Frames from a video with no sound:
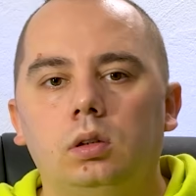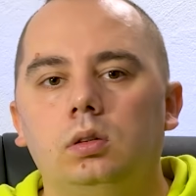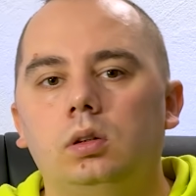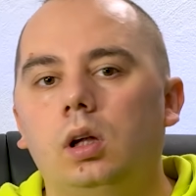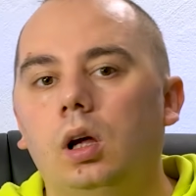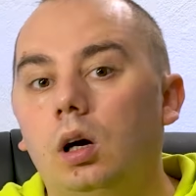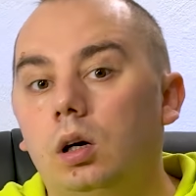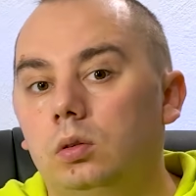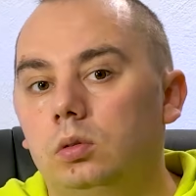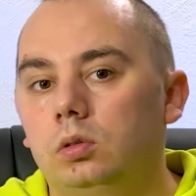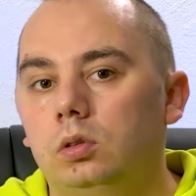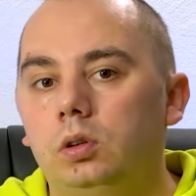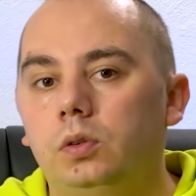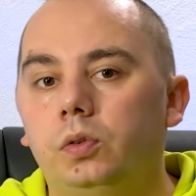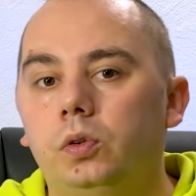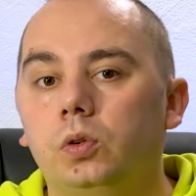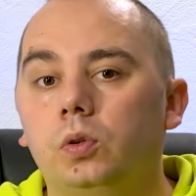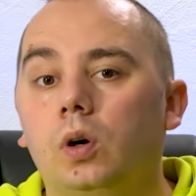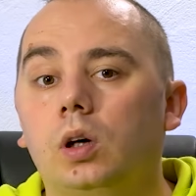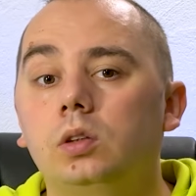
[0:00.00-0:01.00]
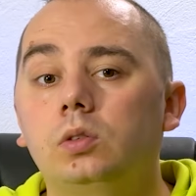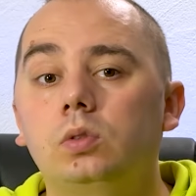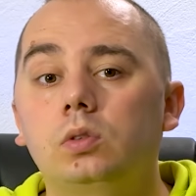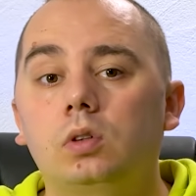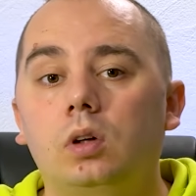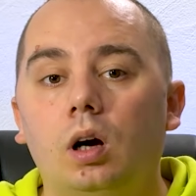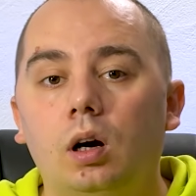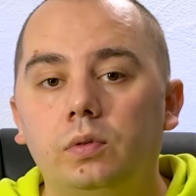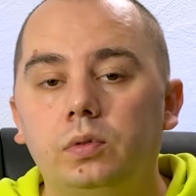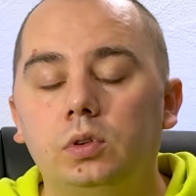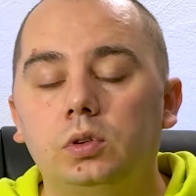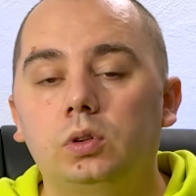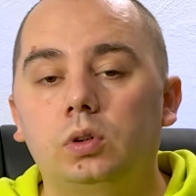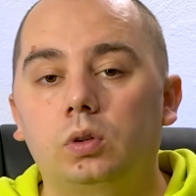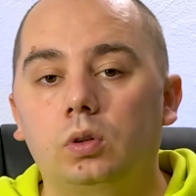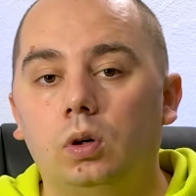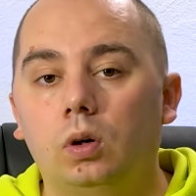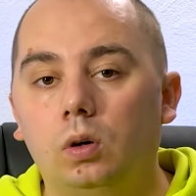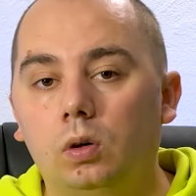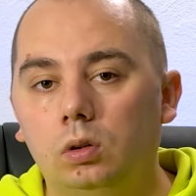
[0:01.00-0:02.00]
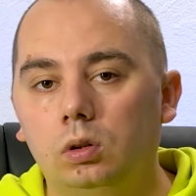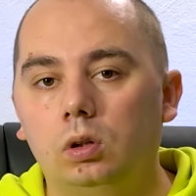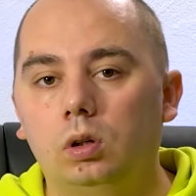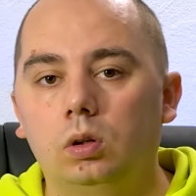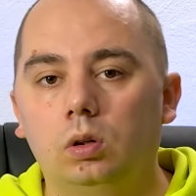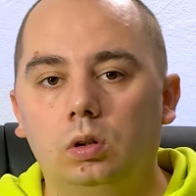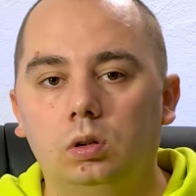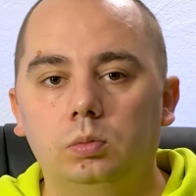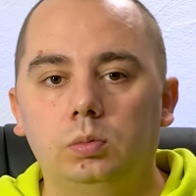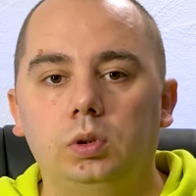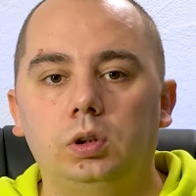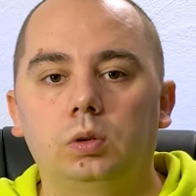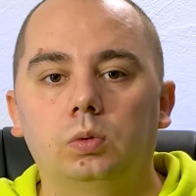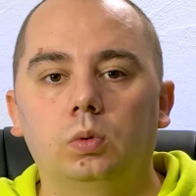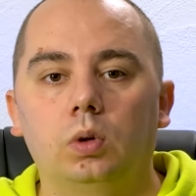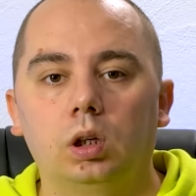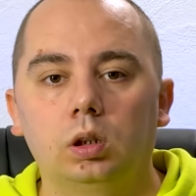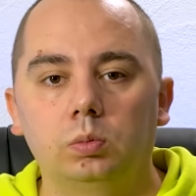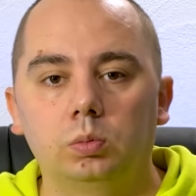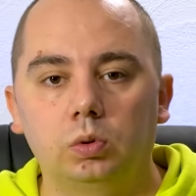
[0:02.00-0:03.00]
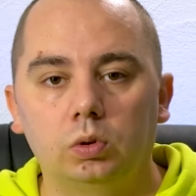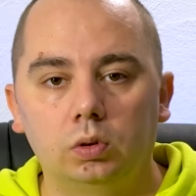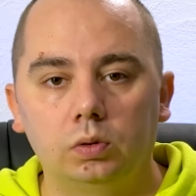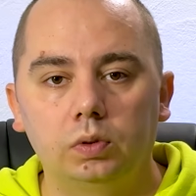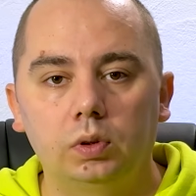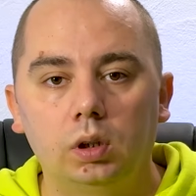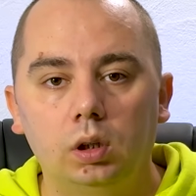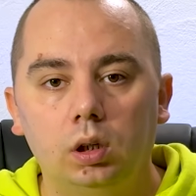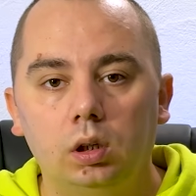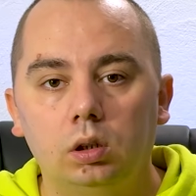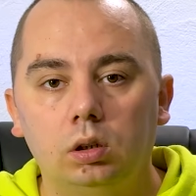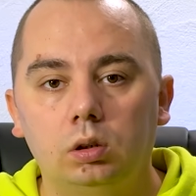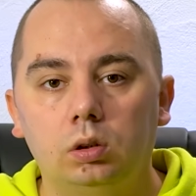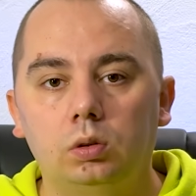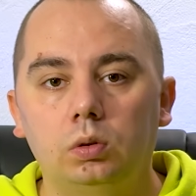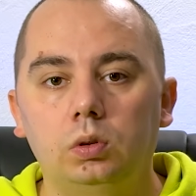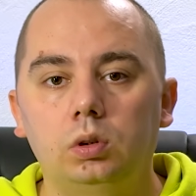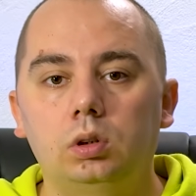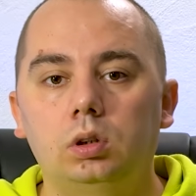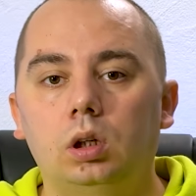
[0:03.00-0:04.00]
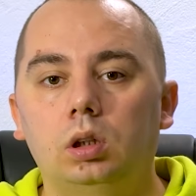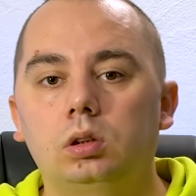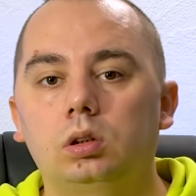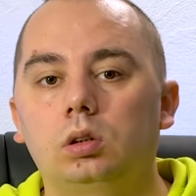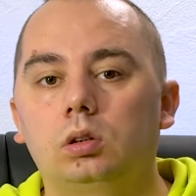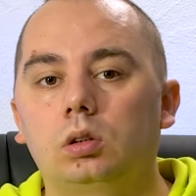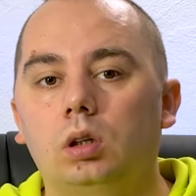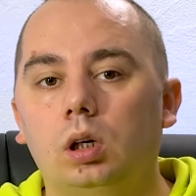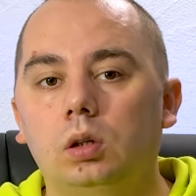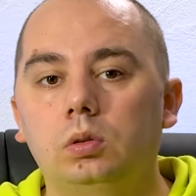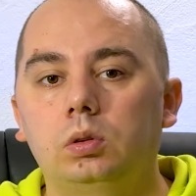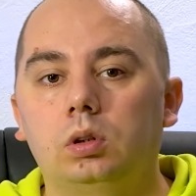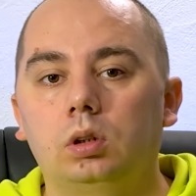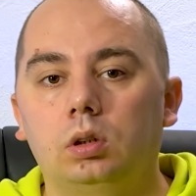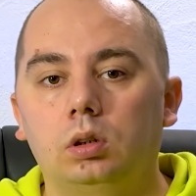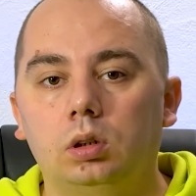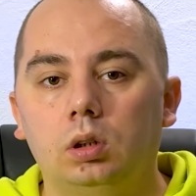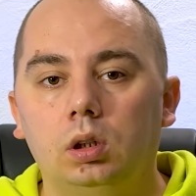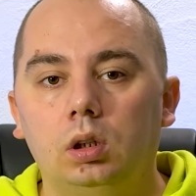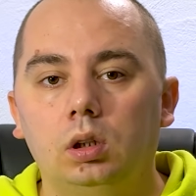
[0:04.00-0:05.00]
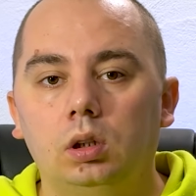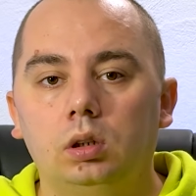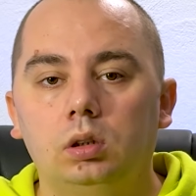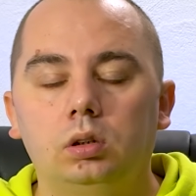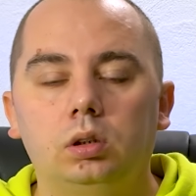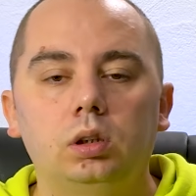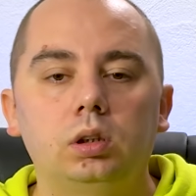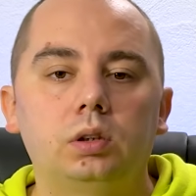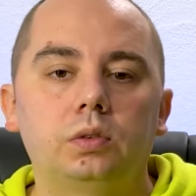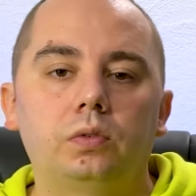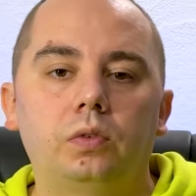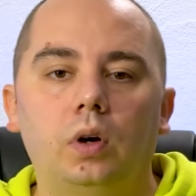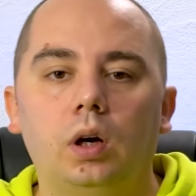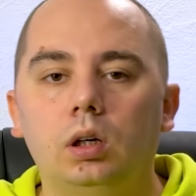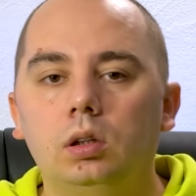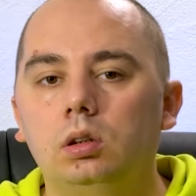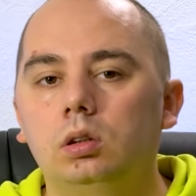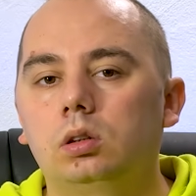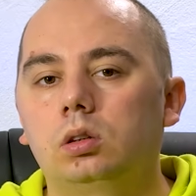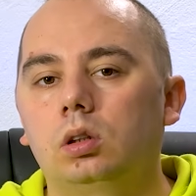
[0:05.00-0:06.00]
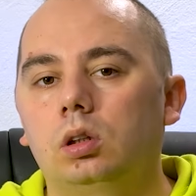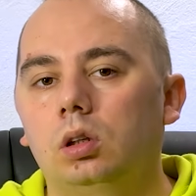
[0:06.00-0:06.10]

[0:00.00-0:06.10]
Now, if you want to cover your whole home in one move, do it at the router. This varies a